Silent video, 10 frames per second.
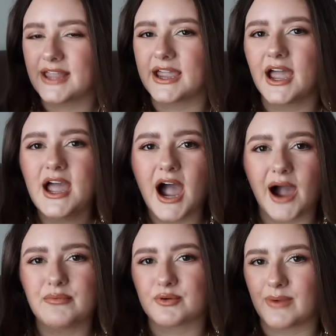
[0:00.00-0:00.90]
Like,
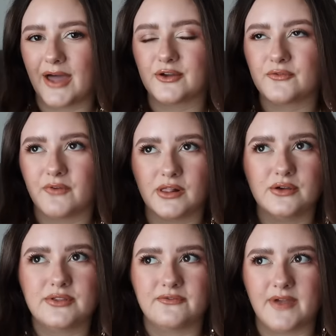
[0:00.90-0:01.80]
I would rather
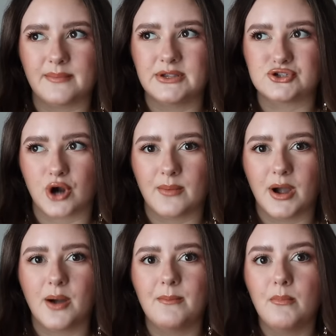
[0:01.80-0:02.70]
follow the family
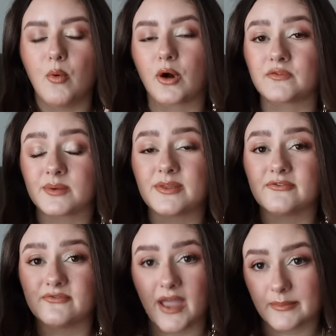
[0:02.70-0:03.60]
drama more from the
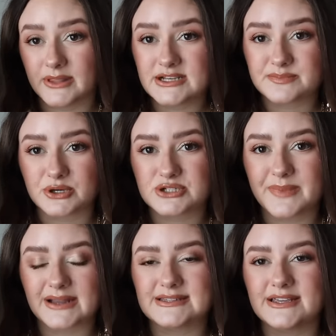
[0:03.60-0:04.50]
family's
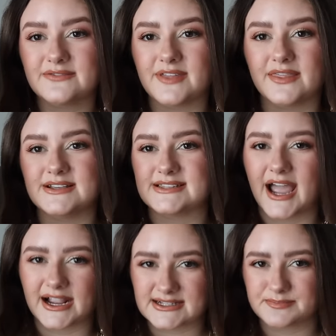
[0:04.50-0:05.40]
perspective than these
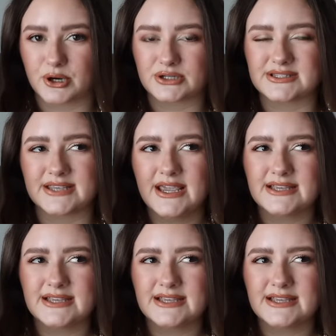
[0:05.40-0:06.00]
experts.